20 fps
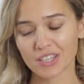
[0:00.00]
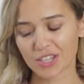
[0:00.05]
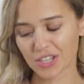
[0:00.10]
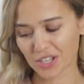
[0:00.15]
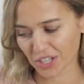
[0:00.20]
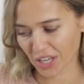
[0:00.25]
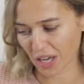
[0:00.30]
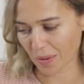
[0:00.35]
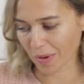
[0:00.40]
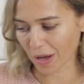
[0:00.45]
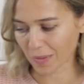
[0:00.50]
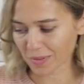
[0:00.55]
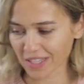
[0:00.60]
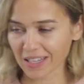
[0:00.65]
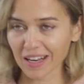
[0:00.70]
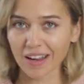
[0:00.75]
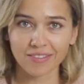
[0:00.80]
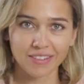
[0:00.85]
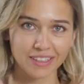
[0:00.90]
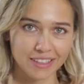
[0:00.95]
shish kebabs.
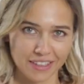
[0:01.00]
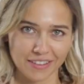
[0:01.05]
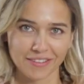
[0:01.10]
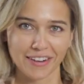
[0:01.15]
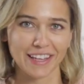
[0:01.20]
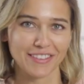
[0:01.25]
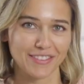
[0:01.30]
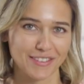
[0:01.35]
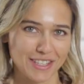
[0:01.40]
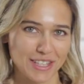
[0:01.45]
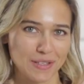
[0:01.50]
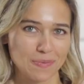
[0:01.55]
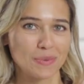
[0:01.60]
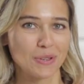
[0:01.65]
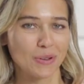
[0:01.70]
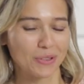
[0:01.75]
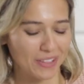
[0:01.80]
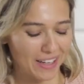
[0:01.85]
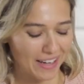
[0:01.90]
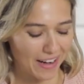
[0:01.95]
And I've got a great recipe
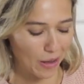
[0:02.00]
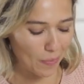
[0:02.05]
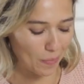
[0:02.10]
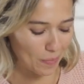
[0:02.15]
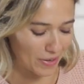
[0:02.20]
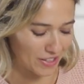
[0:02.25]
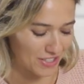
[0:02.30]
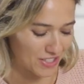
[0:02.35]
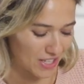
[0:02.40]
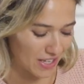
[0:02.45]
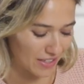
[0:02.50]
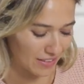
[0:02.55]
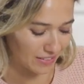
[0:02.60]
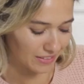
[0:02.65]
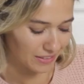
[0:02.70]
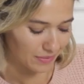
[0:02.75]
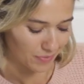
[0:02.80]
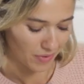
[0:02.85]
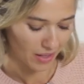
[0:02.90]
on that up my channel.